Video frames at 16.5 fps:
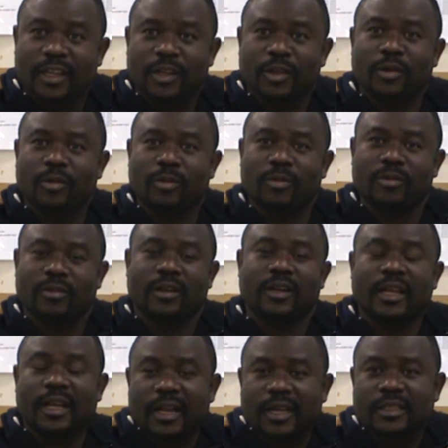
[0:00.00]

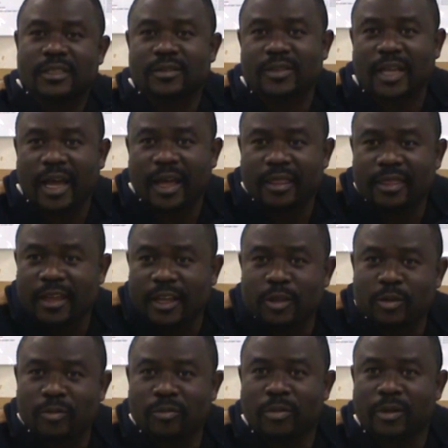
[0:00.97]
relatives are there
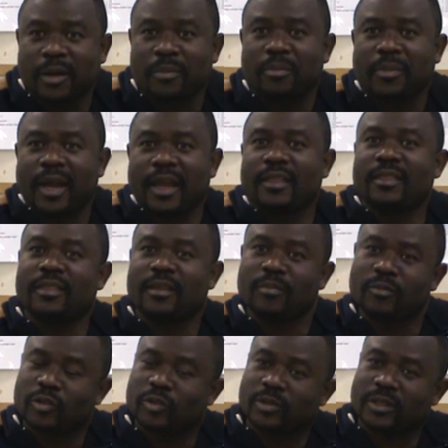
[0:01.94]
to remind
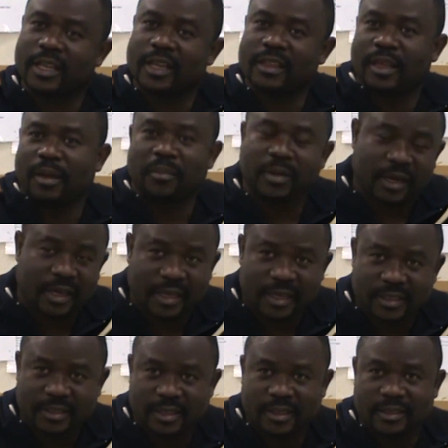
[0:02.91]
them to take their
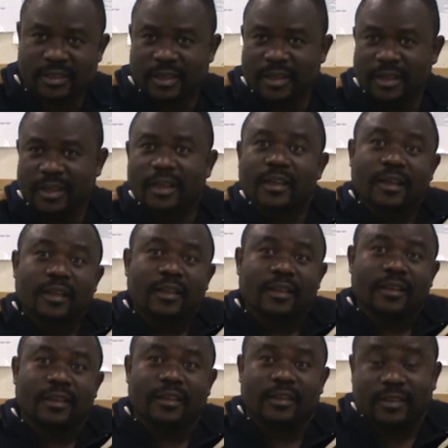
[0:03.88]
medications.
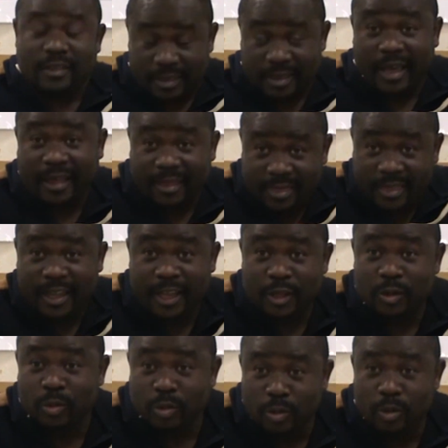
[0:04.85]
They are
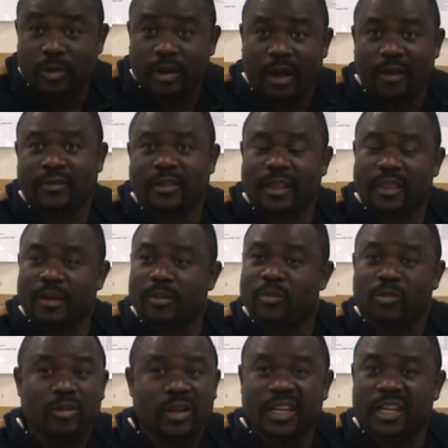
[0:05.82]
there to look after
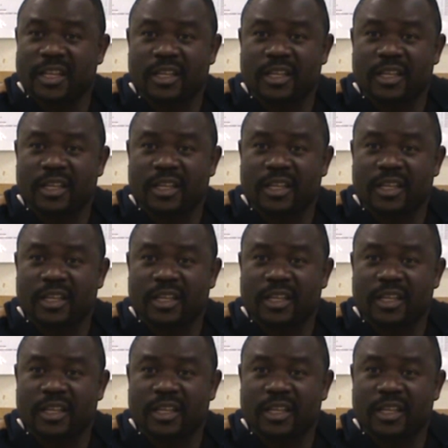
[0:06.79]
them. We